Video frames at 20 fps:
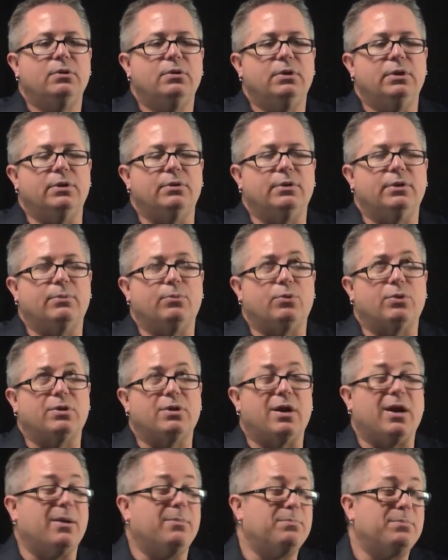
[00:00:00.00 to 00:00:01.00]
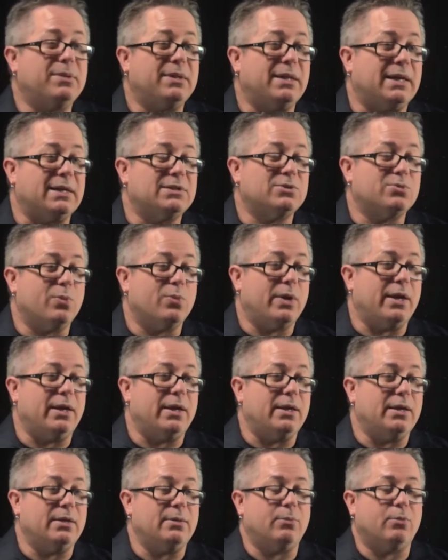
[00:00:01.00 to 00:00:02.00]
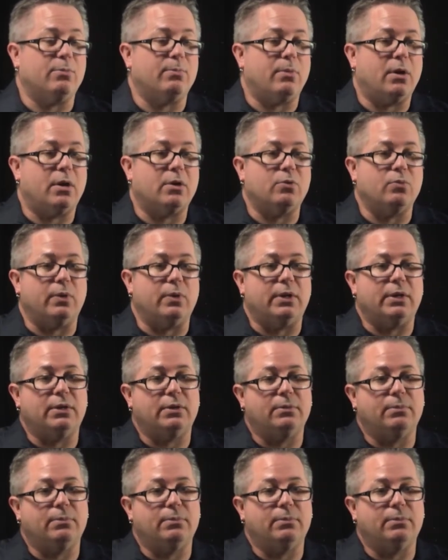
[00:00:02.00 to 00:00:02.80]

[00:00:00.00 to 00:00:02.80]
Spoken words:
in a more complex way, in a more modern way.